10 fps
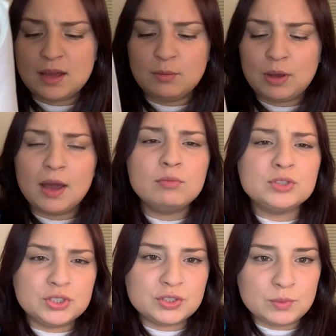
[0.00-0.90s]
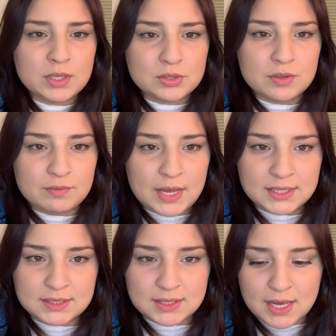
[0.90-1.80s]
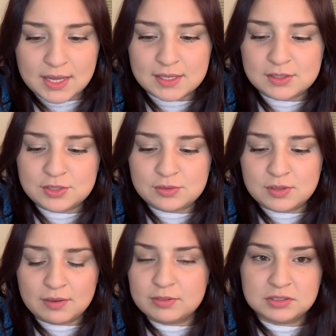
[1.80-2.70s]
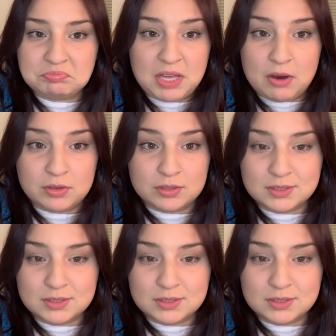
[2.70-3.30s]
I was just willing to invest that to cover counters.